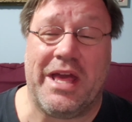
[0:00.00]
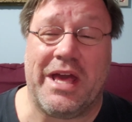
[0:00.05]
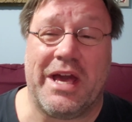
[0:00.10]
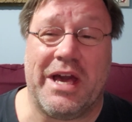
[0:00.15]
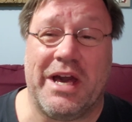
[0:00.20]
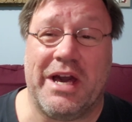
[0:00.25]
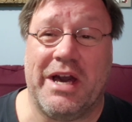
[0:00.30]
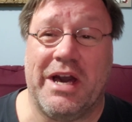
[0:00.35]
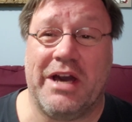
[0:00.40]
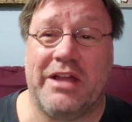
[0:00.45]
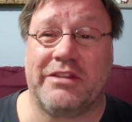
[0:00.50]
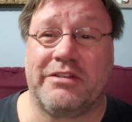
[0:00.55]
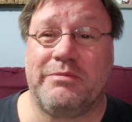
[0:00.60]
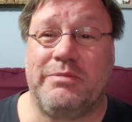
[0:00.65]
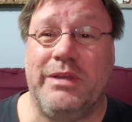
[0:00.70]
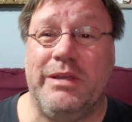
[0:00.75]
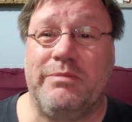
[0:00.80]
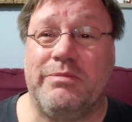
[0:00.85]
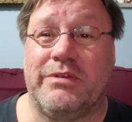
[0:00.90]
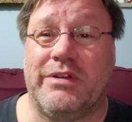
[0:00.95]
Other
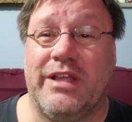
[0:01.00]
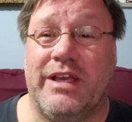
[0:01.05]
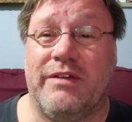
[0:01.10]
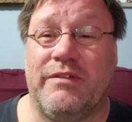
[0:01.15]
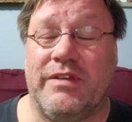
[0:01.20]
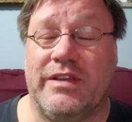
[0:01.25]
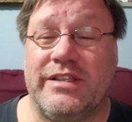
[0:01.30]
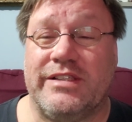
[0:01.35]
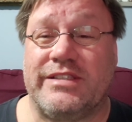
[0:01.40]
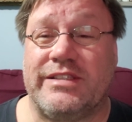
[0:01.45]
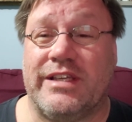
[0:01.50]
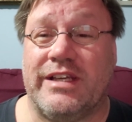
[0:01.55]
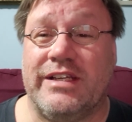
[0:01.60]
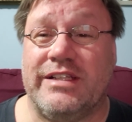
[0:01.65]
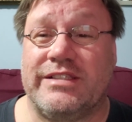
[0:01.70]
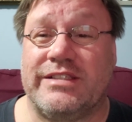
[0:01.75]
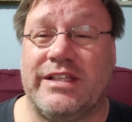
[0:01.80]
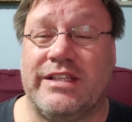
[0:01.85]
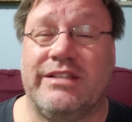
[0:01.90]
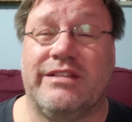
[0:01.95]
people have
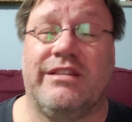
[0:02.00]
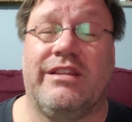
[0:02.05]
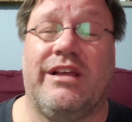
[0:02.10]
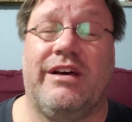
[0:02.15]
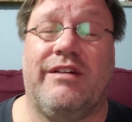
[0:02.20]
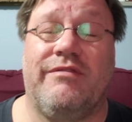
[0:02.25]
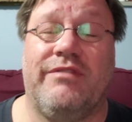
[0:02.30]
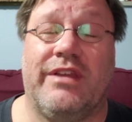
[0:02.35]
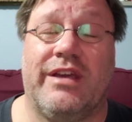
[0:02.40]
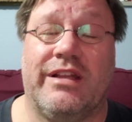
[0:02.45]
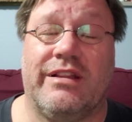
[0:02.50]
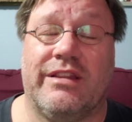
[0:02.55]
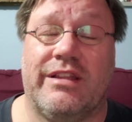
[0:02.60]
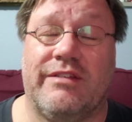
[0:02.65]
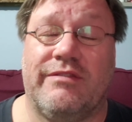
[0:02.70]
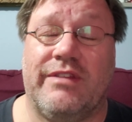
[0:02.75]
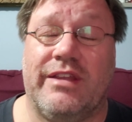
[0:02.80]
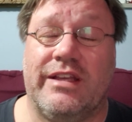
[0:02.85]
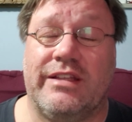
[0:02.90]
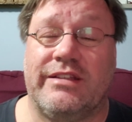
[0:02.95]
insights. I love that. I
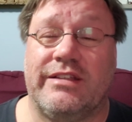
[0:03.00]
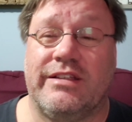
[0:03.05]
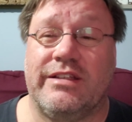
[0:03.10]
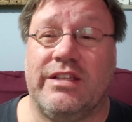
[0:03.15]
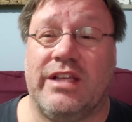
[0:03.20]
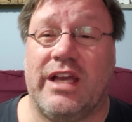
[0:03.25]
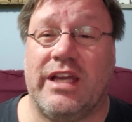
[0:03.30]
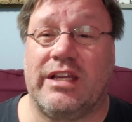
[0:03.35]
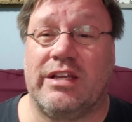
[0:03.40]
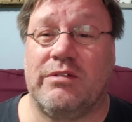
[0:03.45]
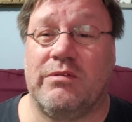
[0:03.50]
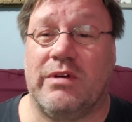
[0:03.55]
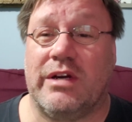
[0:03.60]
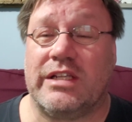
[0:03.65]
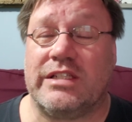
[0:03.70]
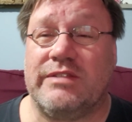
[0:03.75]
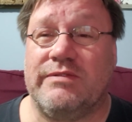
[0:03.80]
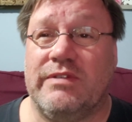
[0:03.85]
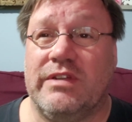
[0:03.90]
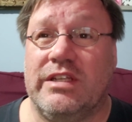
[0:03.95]
love that I can
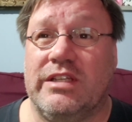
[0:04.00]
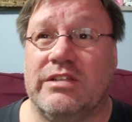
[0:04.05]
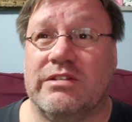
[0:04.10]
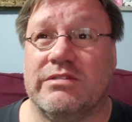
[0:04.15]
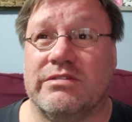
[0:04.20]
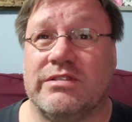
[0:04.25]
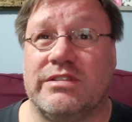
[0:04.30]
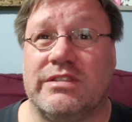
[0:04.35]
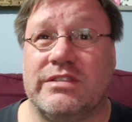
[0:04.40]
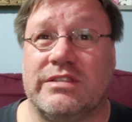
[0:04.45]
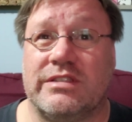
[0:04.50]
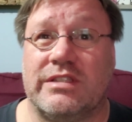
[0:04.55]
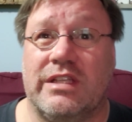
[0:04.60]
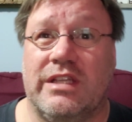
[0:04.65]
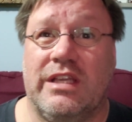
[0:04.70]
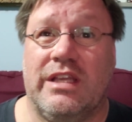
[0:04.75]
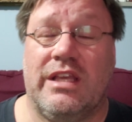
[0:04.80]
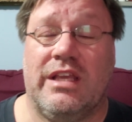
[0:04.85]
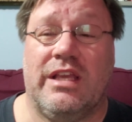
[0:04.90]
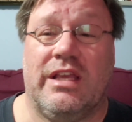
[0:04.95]
watch videos, and
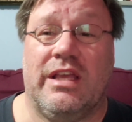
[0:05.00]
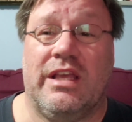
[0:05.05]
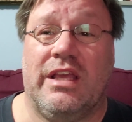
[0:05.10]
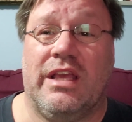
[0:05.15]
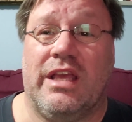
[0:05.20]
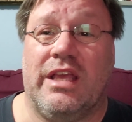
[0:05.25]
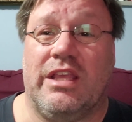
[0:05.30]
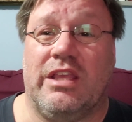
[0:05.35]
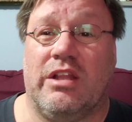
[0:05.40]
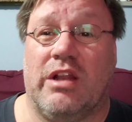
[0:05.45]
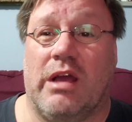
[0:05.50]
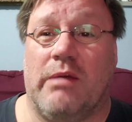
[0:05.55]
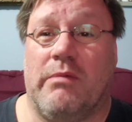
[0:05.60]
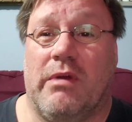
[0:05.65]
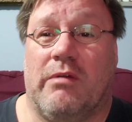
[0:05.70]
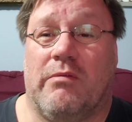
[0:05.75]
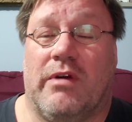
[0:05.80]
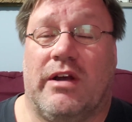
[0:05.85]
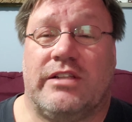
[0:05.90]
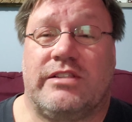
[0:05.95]
I
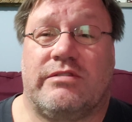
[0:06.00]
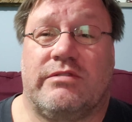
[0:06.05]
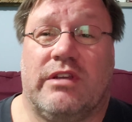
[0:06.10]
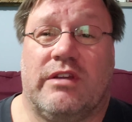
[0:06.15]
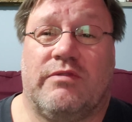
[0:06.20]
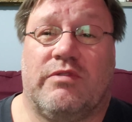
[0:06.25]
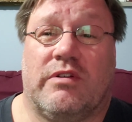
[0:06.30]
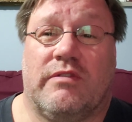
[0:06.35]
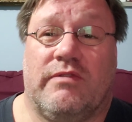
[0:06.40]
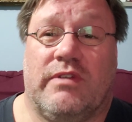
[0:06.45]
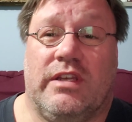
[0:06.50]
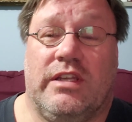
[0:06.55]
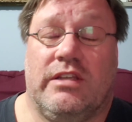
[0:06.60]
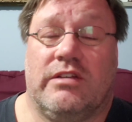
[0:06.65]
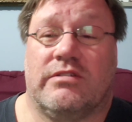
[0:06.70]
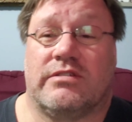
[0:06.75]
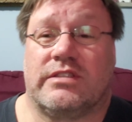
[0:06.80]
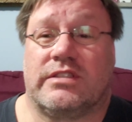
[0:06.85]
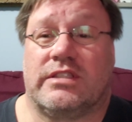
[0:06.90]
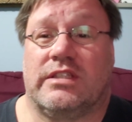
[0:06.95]
might watch 3 or 4
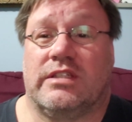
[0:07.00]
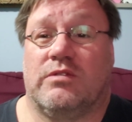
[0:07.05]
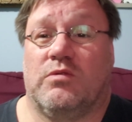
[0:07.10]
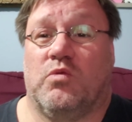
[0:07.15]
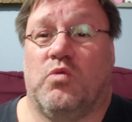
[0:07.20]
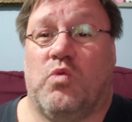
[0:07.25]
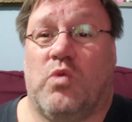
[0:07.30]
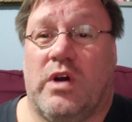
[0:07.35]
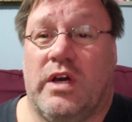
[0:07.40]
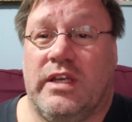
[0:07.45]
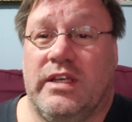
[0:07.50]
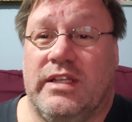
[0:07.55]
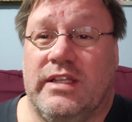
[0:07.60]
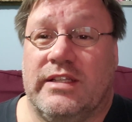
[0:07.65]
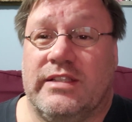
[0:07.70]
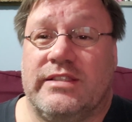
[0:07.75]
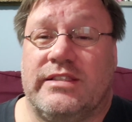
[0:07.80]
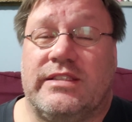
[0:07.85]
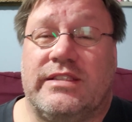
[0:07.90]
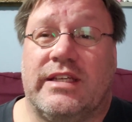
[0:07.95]
videos and get one
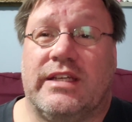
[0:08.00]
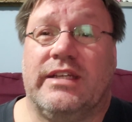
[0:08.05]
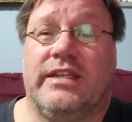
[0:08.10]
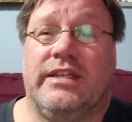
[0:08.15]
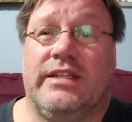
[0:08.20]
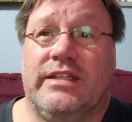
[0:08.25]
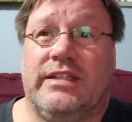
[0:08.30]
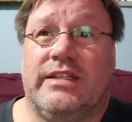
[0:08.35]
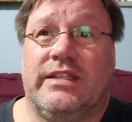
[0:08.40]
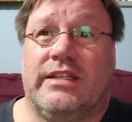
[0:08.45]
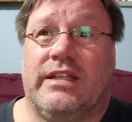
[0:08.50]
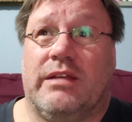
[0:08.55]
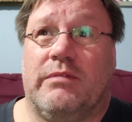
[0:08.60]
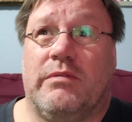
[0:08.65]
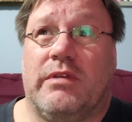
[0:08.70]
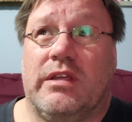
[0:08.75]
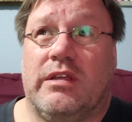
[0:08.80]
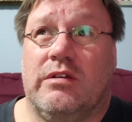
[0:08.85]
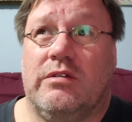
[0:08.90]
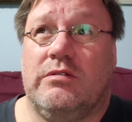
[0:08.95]
insight, and I'm
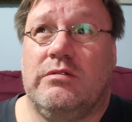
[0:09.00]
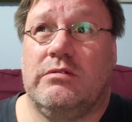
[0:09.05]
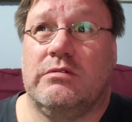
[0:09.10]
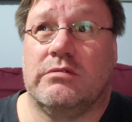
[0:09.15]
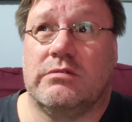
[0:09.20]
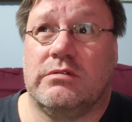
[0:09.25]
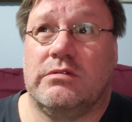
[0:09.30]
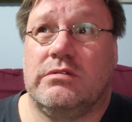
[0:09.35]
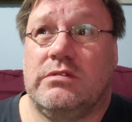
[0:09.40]
like, ooh,